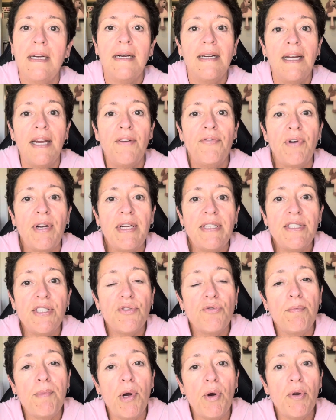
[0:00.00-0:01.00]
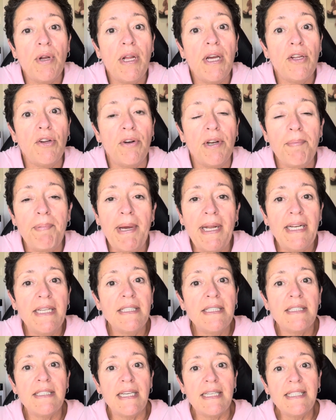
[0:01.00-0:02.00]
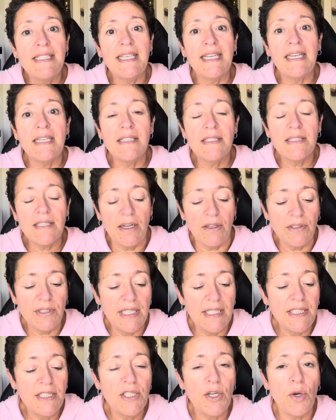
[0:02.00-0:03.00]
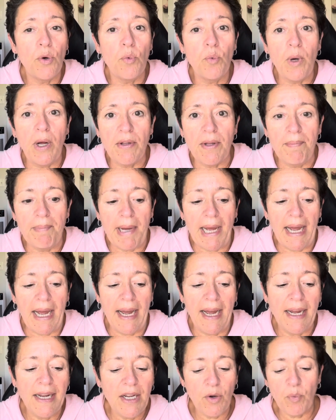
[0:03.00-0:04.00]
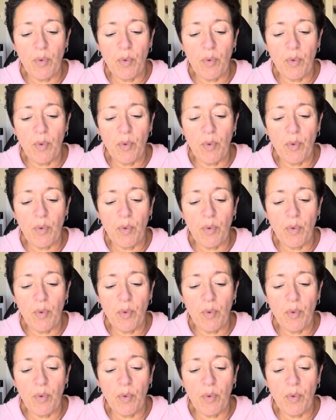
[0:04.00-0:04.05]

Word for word: Hey friends, it's Ramona, your independent Scentsy consultant. Welcome back.